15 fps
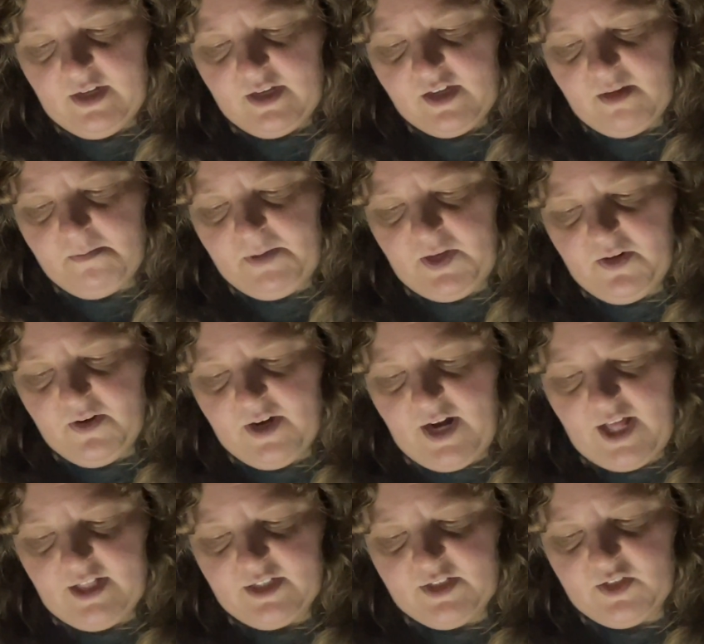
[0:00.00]
Computer
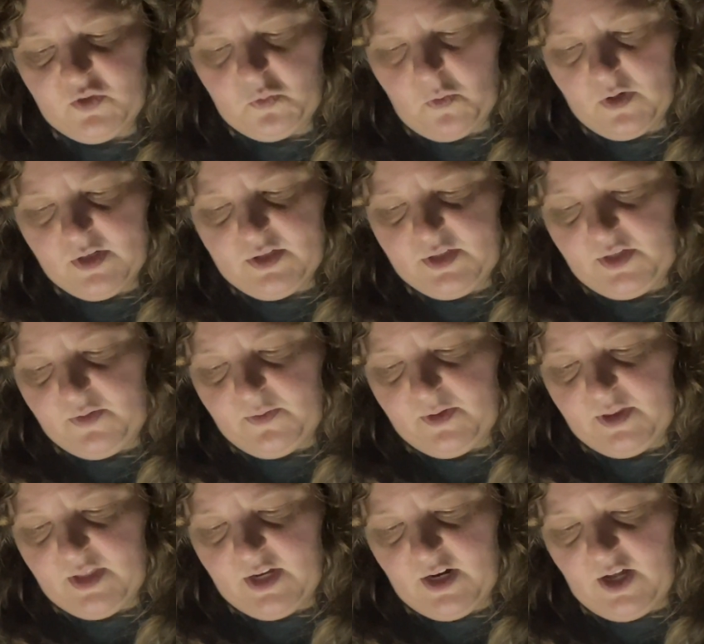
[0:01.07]
analysis warns you that